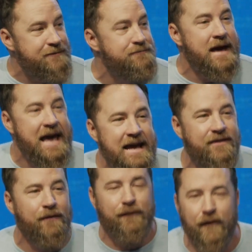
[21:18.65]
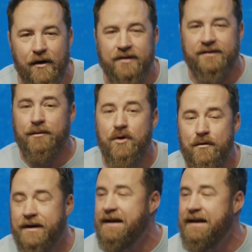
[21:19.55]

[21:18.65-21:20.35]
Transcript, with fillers: He made the first move.